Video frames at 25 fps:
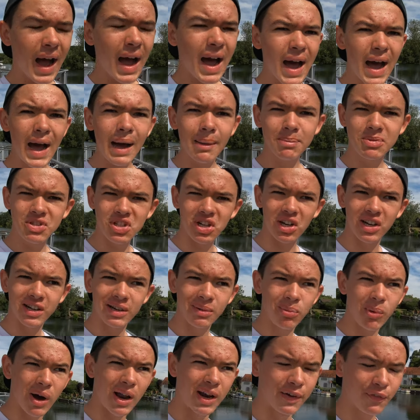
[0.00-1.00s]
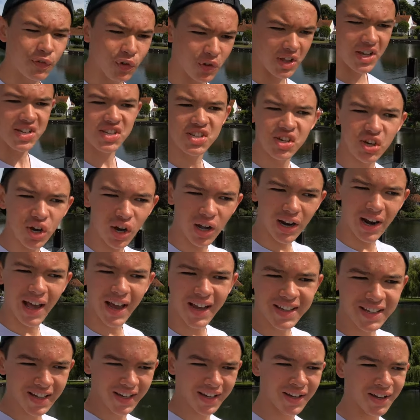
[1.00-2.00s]
Absolutely wonderful this. You've got
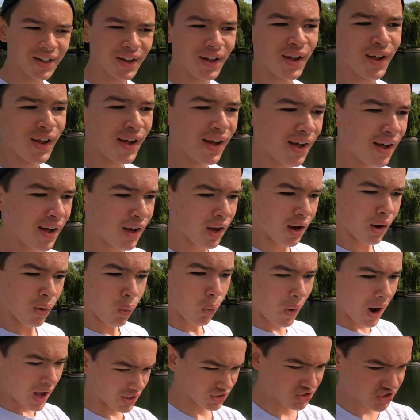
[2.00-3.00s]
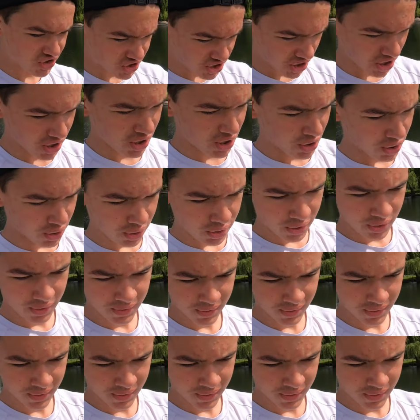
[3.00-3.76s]
like a four tier